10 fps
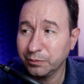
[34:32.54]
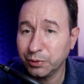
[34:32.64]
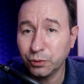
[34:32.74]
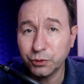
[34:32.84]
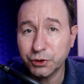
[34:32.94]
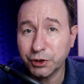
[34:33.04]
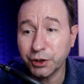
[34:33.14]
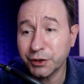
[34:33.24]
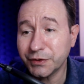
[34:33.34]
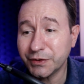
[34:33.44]
poodle
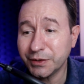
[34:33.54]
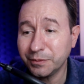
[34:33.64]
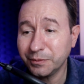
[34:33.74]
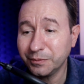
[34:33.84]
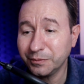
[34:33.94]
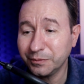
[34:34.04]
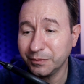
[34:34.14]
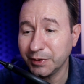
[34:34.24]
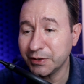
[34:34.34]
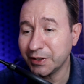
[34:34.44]
skirts.
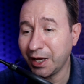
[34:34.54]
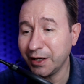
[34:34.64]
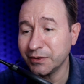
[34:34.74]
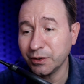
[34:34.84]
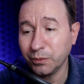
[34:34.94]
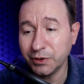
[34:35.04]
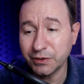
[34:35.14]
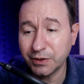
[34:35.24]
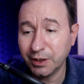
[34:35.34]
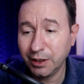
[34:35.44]
In this case, it
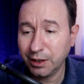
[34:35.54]
was